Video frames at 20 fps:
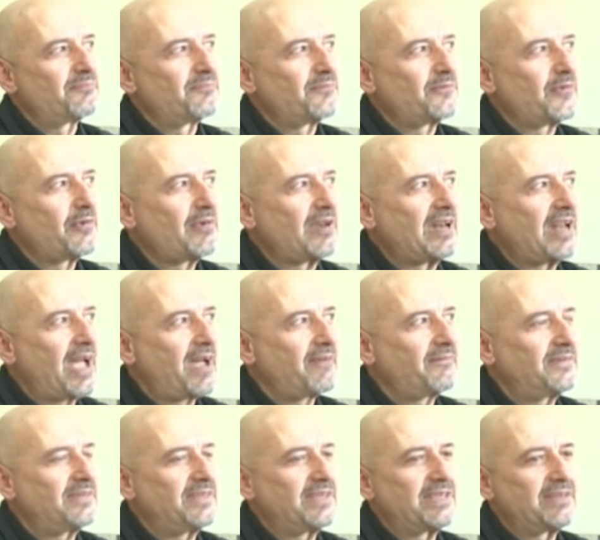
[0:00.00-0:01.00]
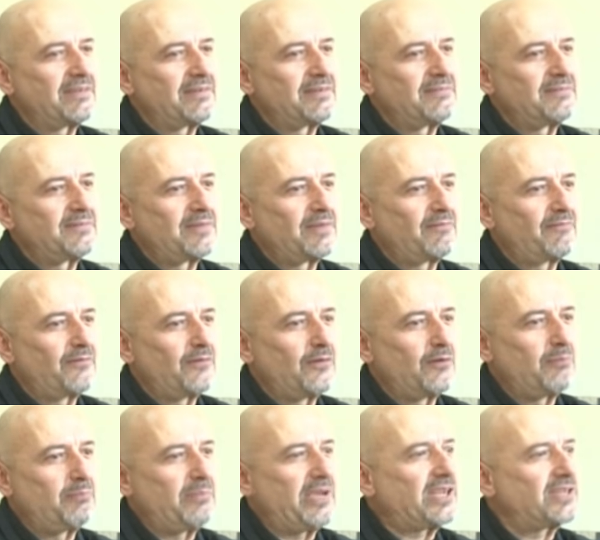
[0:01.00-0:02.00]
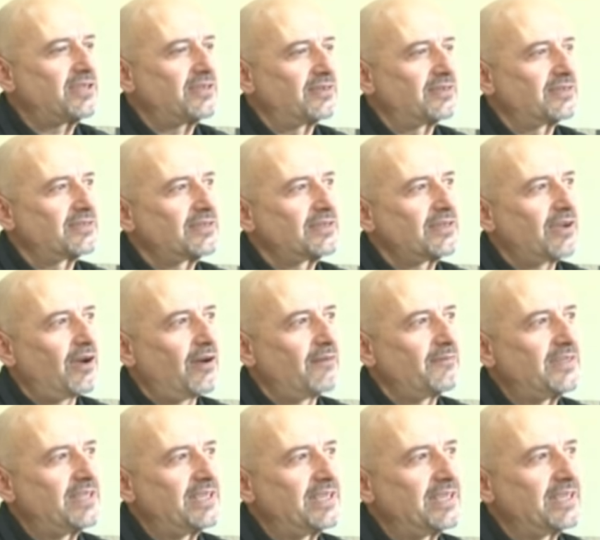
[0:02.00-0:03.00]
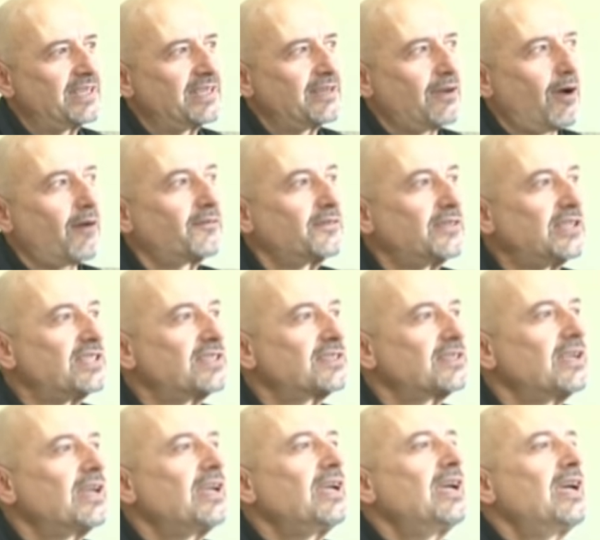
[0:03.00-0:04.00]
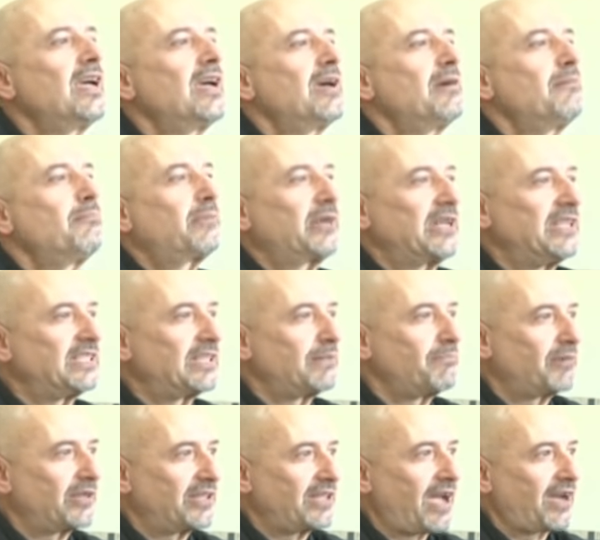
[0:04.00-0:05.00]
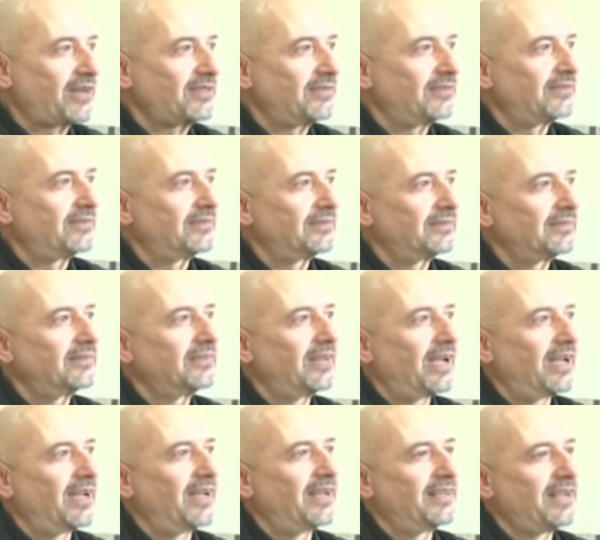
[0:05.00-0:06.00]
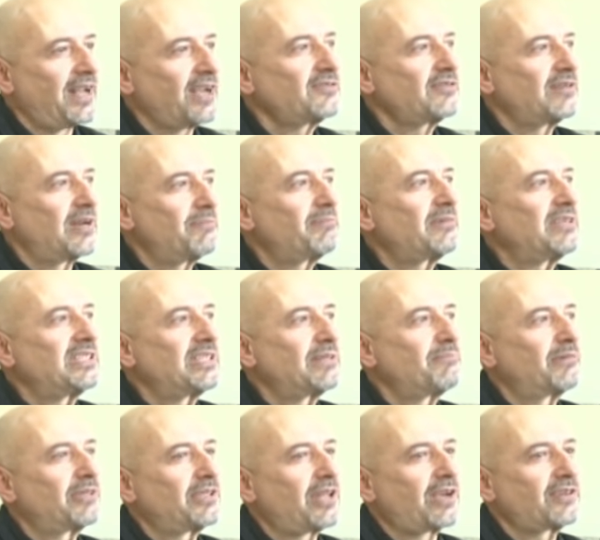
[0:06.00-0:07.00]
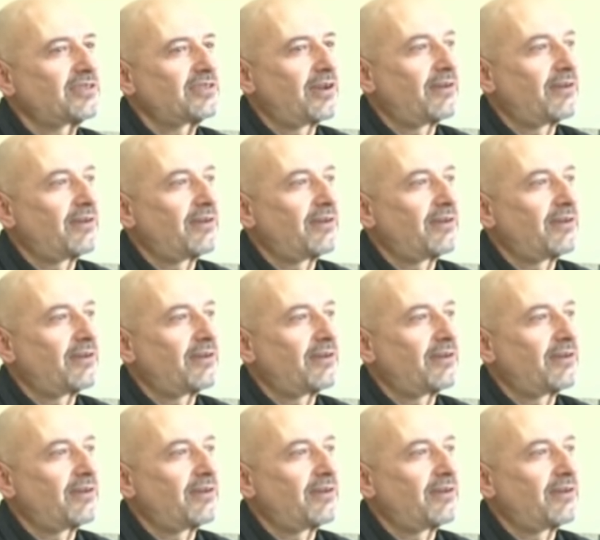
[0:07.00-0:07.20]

we will have the full picture of this printed production, national printed production